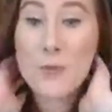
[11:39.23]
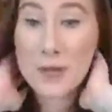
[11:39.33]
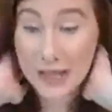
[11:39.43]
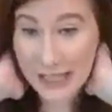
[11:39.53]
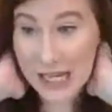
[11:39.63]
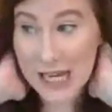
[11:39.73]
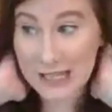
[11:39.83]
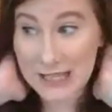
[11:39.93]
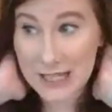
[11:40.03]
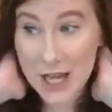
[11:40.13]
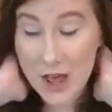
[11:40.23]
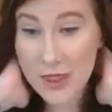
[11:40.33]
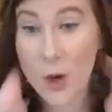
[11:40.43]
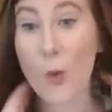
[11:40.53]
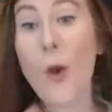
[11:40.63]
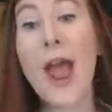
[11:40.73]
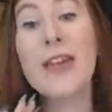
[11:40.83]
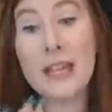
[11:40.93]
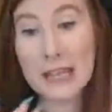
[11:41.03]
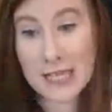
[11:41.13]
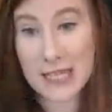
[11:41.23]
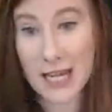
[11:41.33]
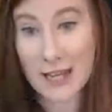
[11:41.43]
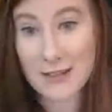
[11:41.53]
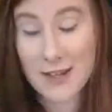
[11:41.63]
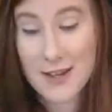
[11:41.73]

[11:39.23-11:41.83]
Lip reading: pleased the way that they did it.